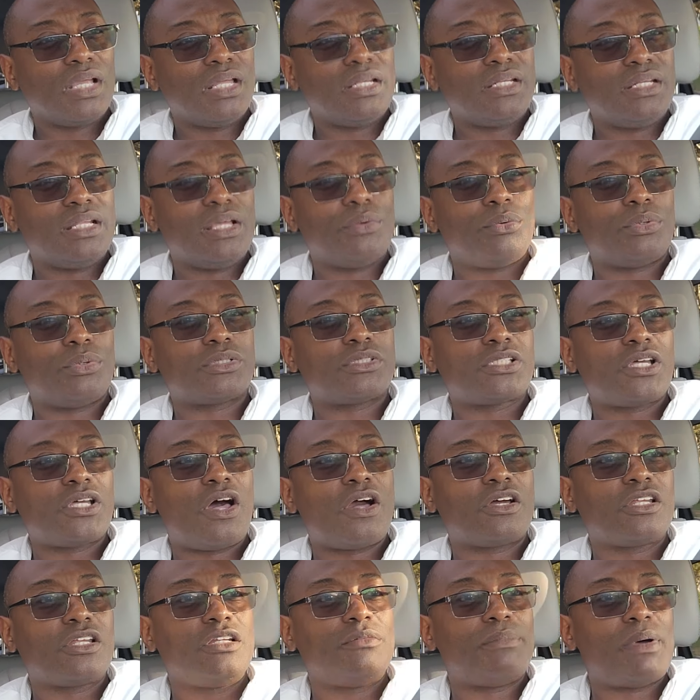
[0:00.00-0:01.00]
and they were
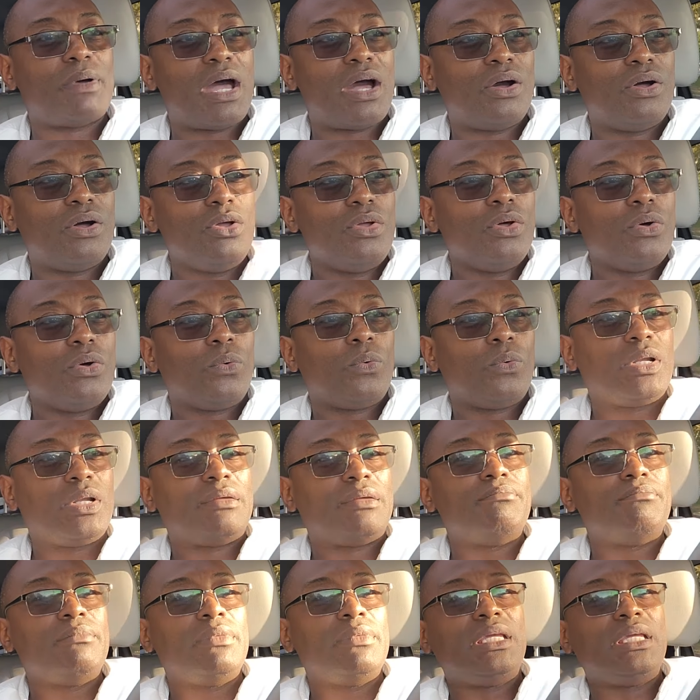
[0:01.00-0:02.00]
talking about
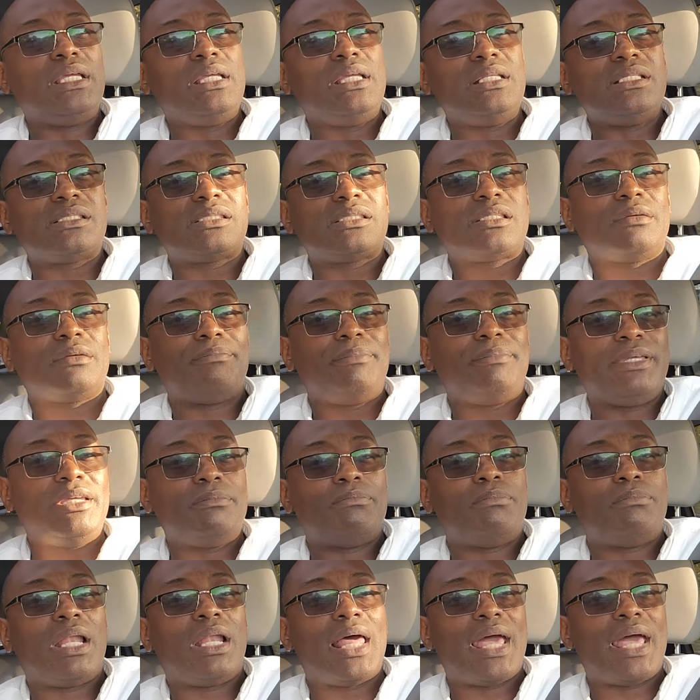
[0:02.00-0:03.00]
what it means to
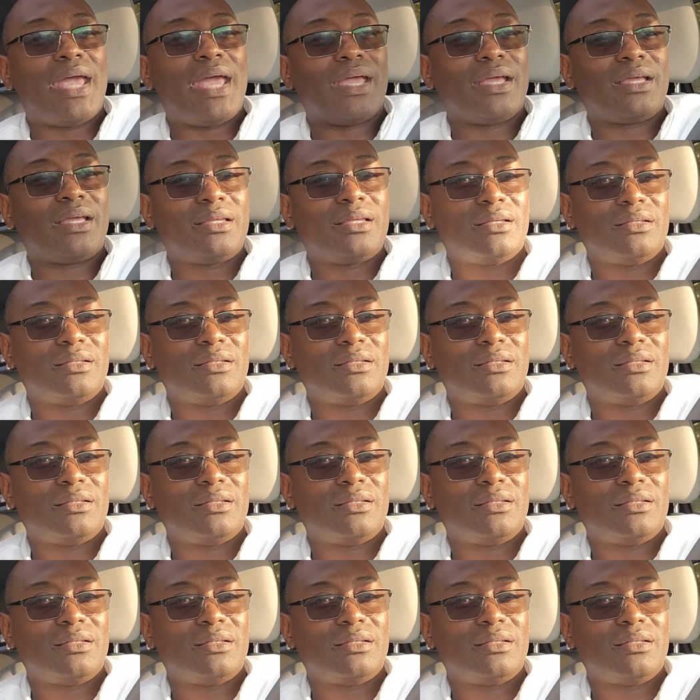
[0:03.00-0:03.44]
be black.